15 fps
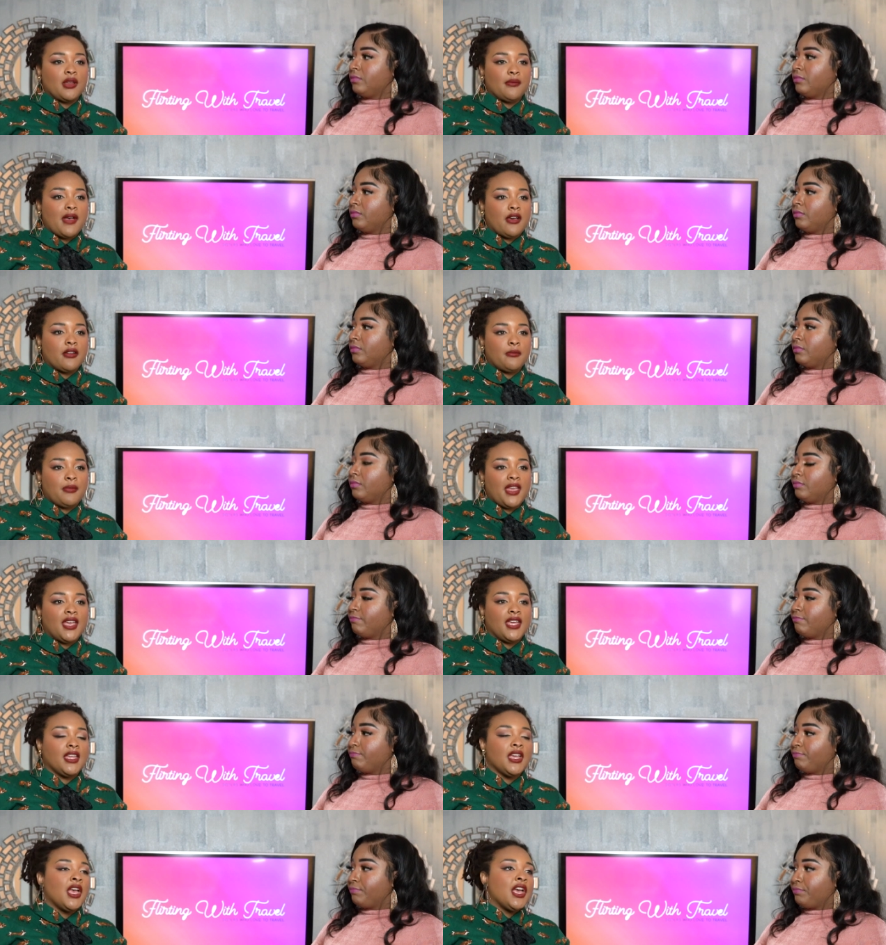Speaker 1: amount of
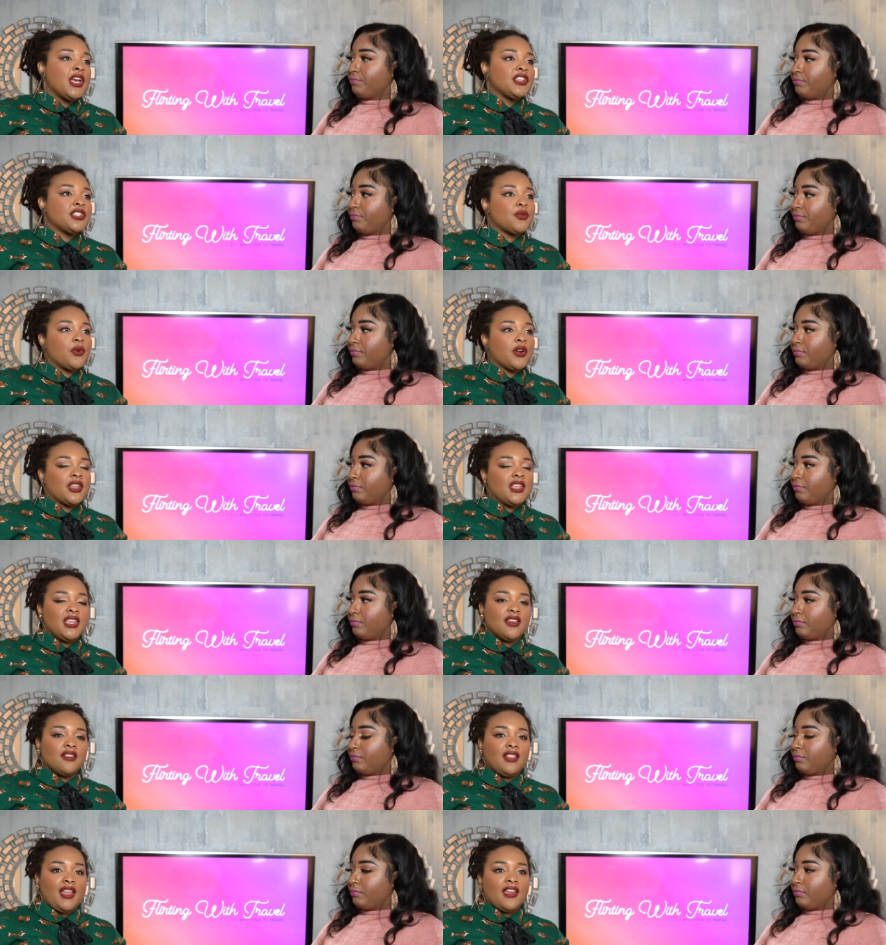pay to working,
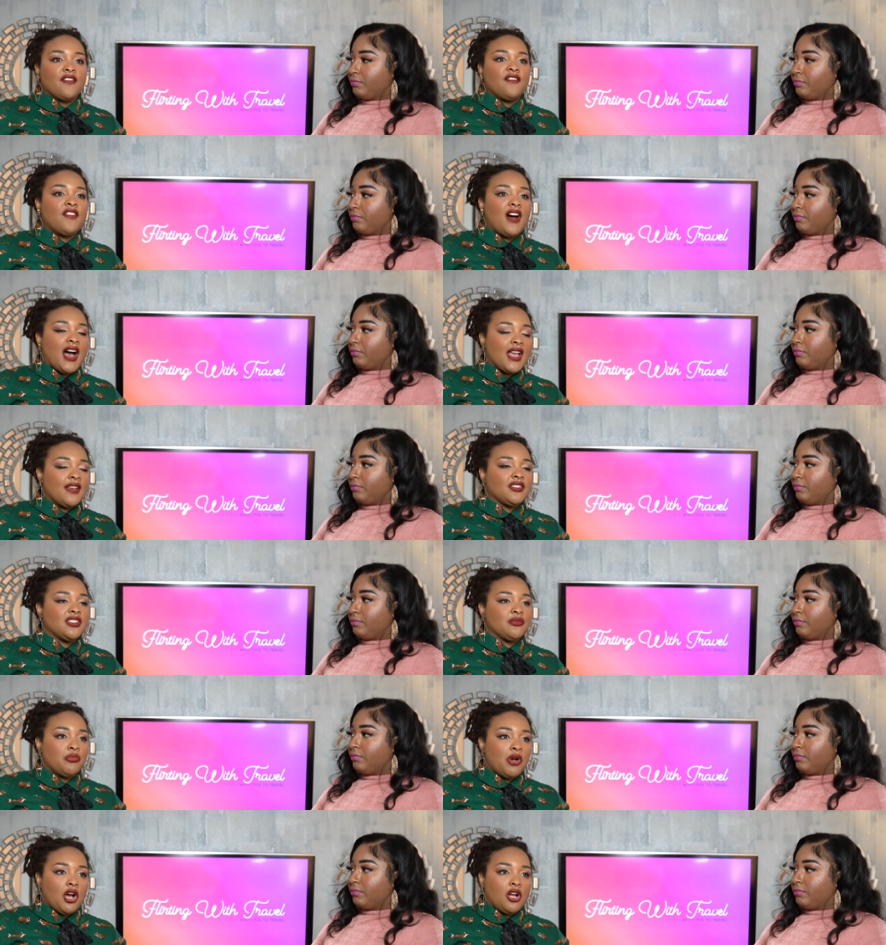like, 5
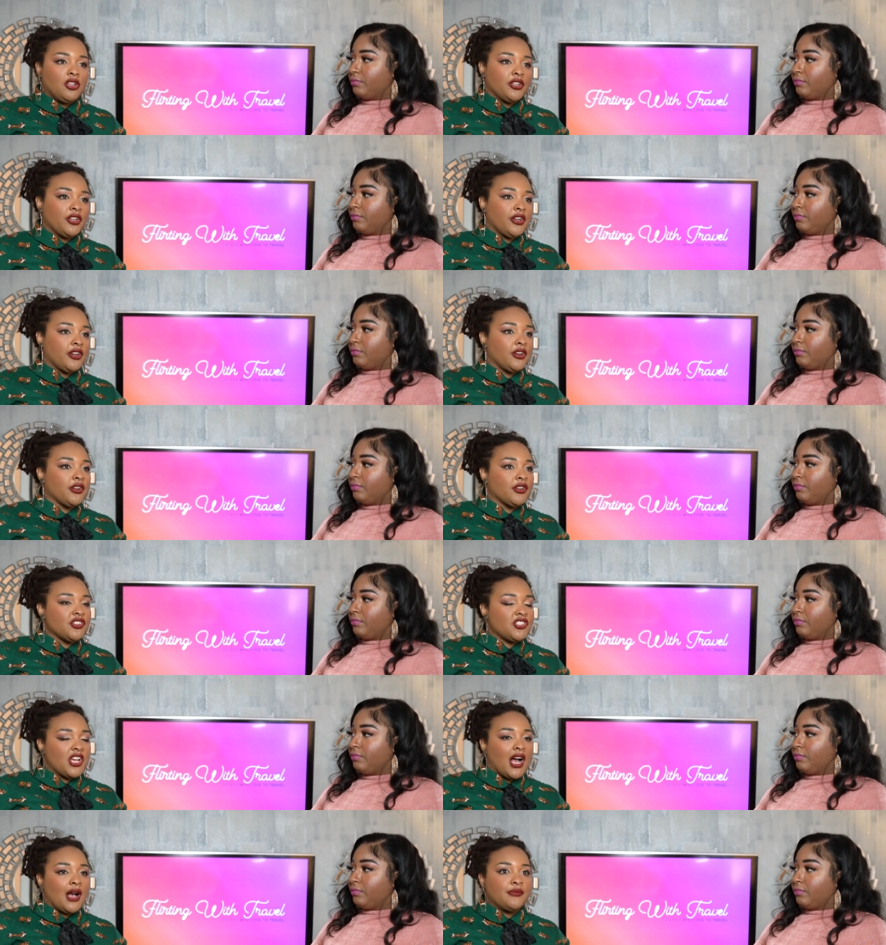smaller
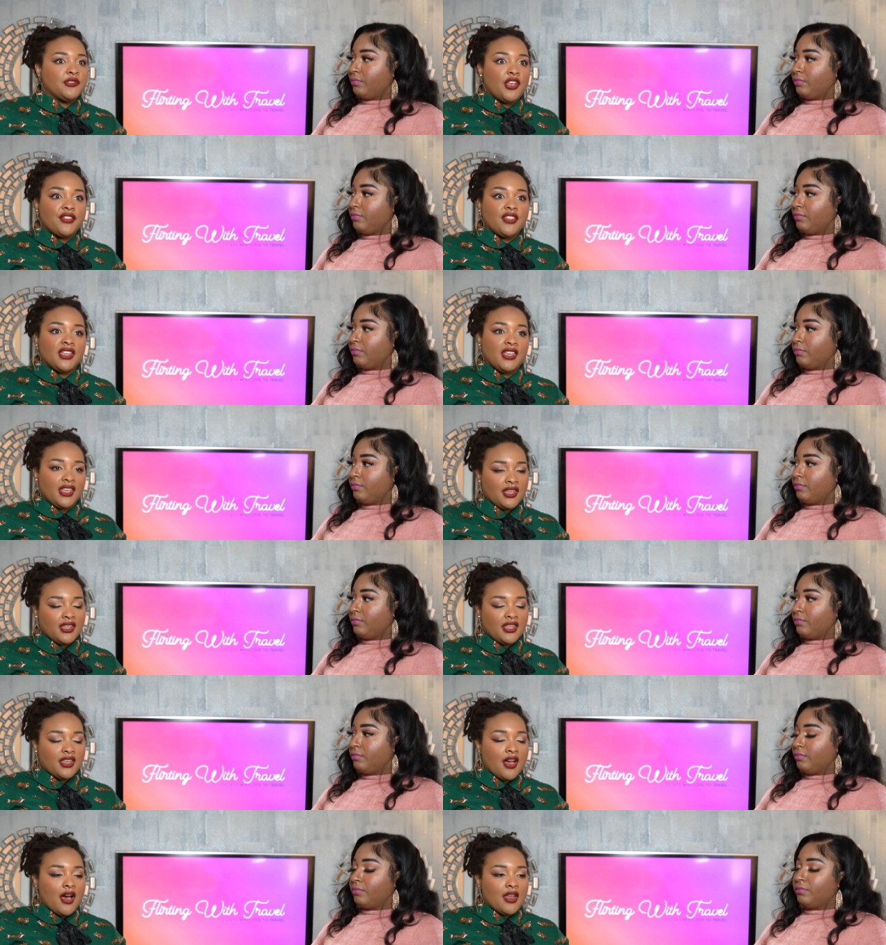jobs on the gig
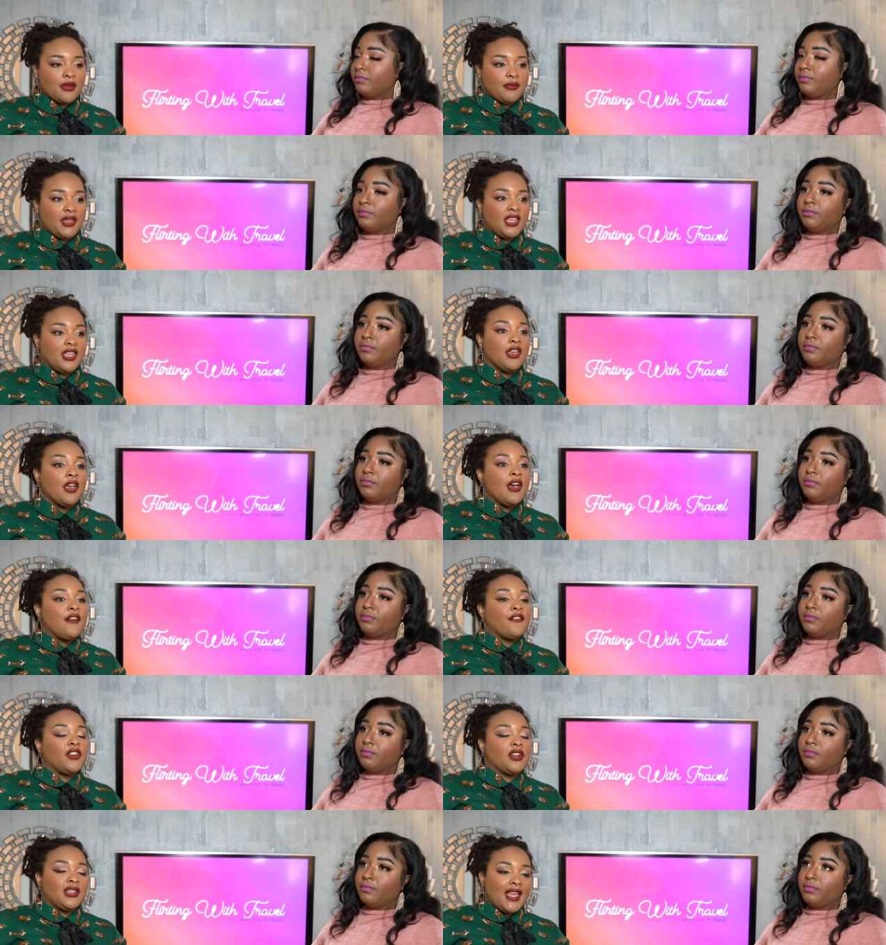economy
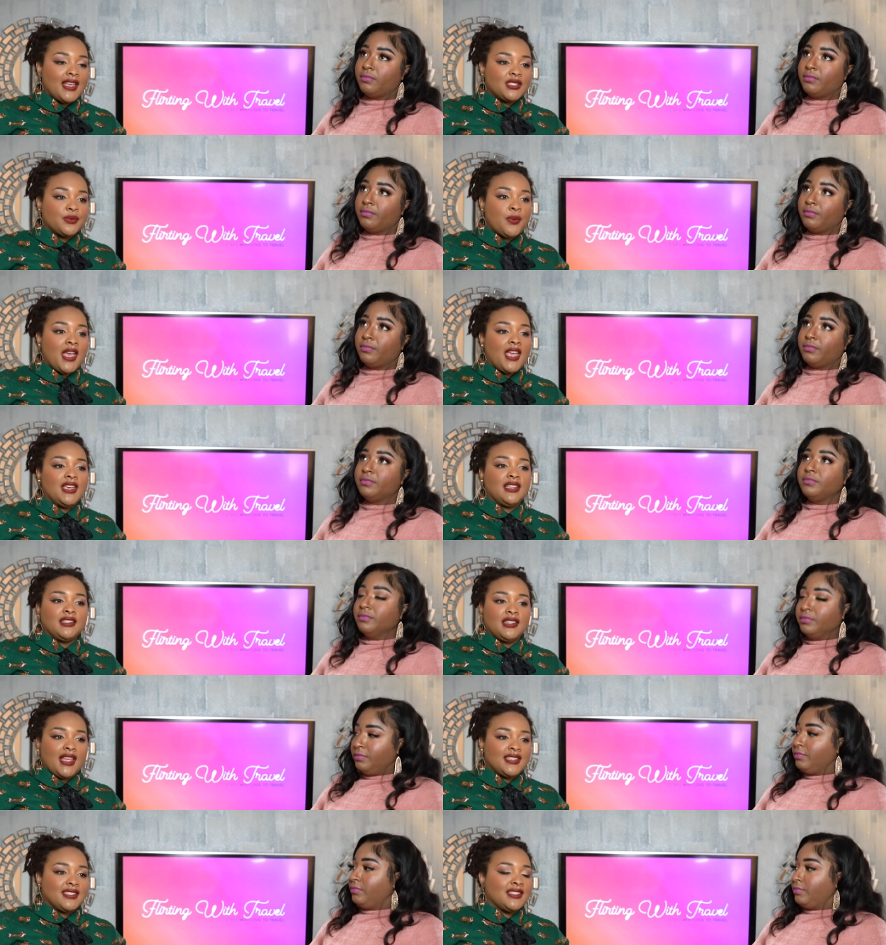for less pay and
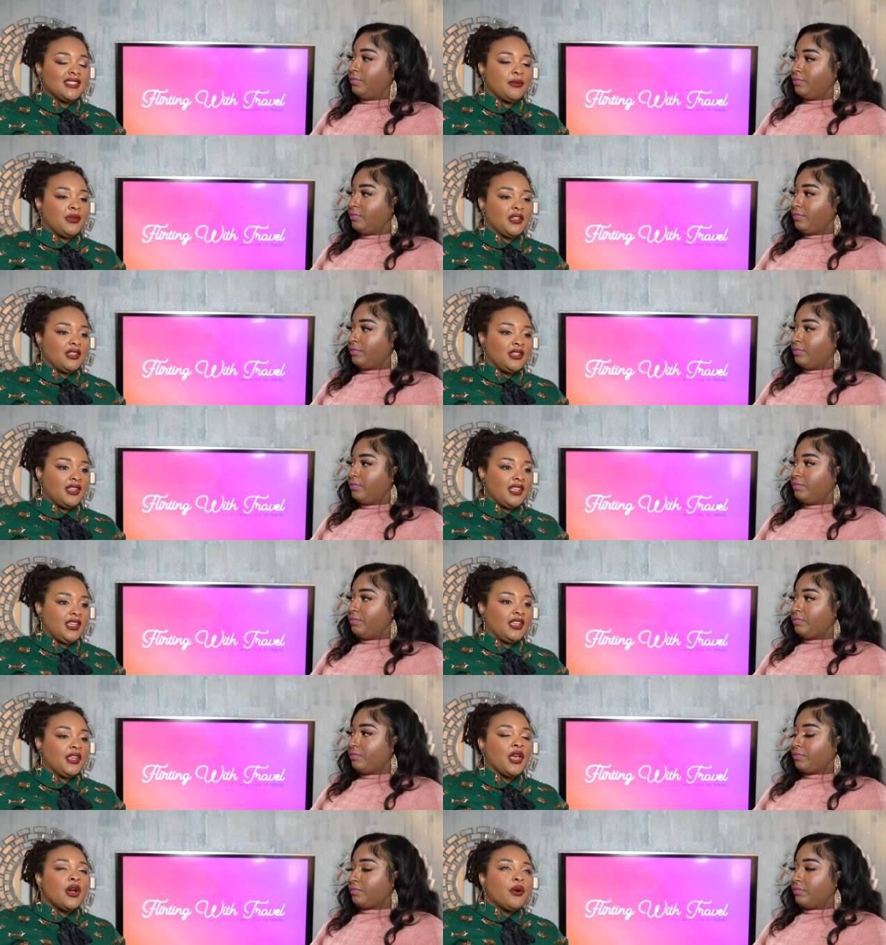less stability
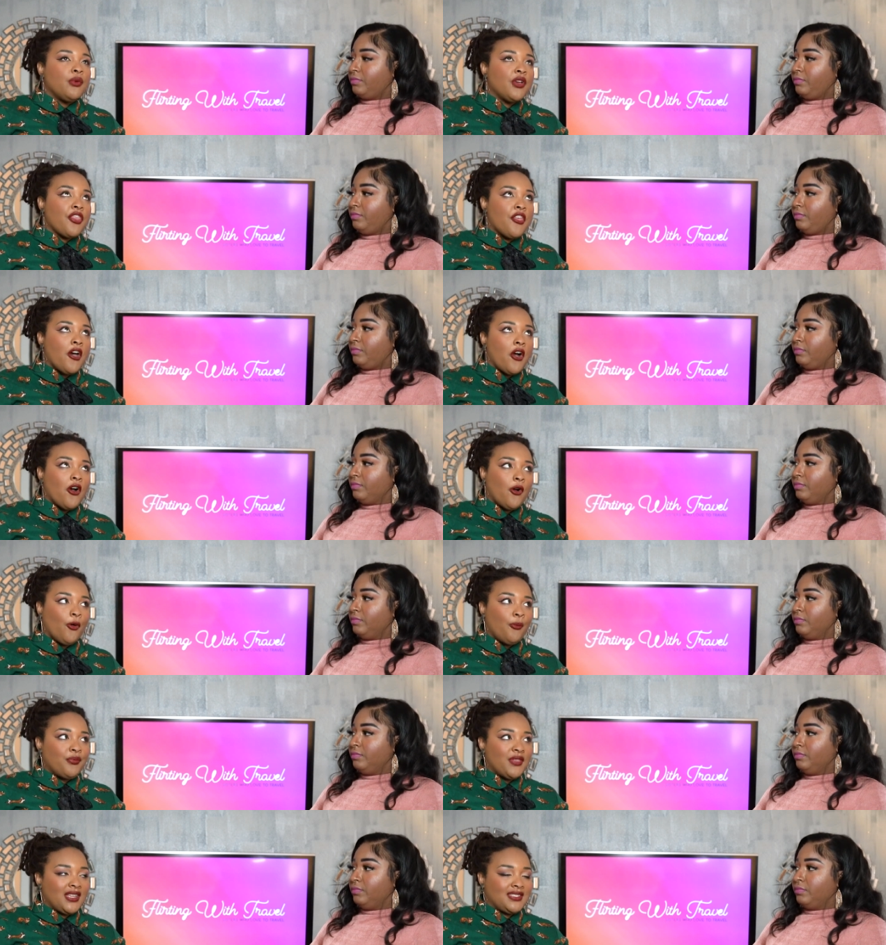with the hope
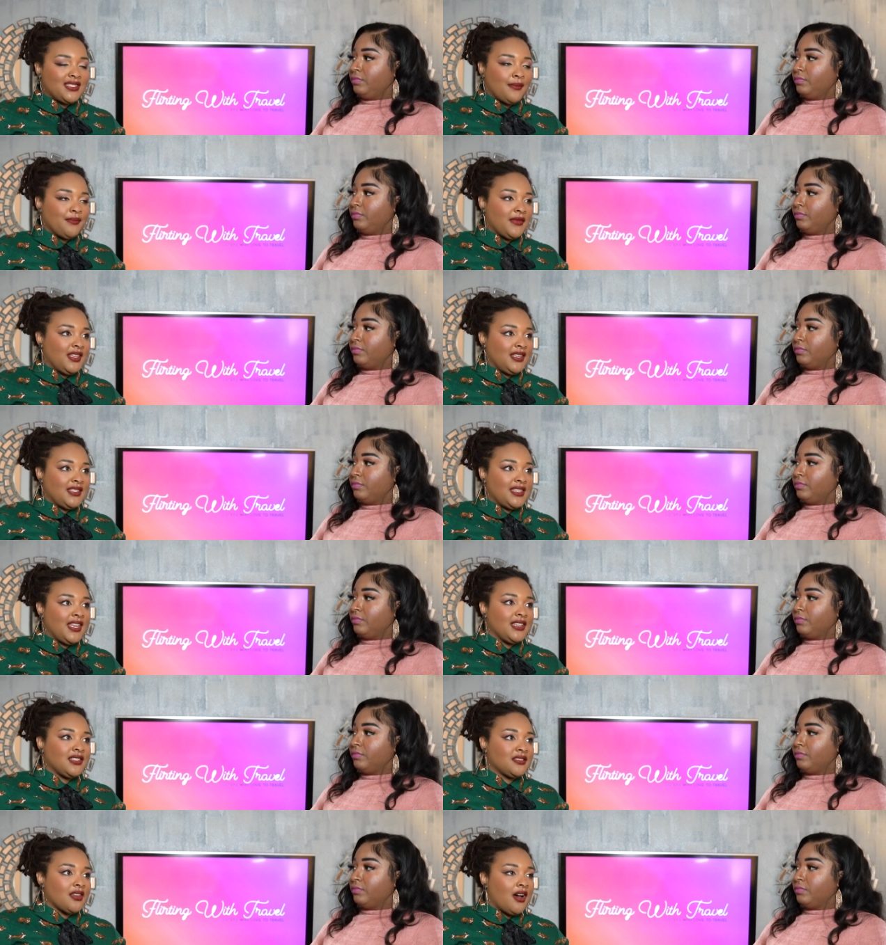that something
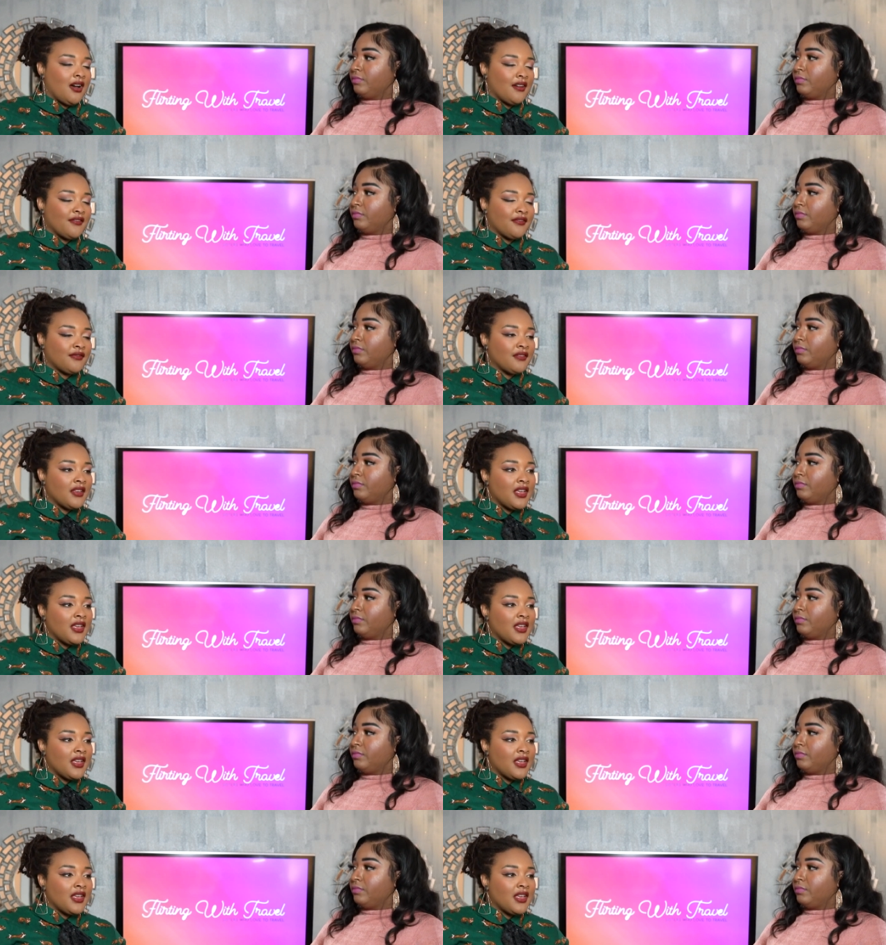takes off.